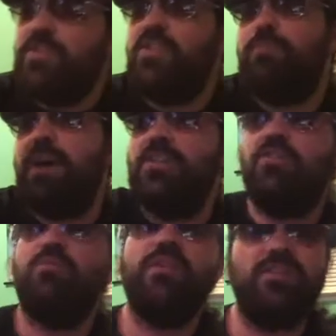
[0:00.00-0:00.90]
spot. This
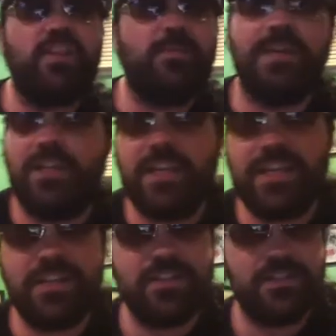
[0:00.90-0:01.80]
whole place needs to be
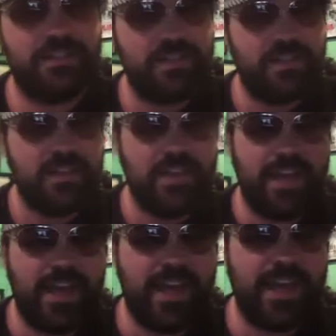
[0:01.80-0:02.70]
cleaned,
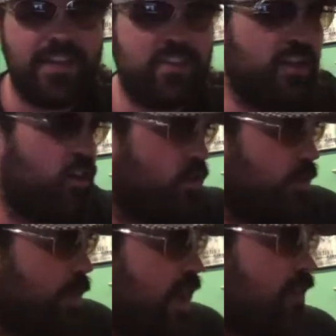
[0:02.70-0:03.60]
and you know,
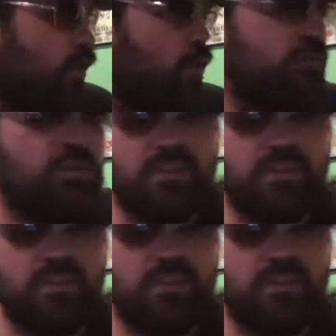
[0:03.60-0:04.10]
to pay off all those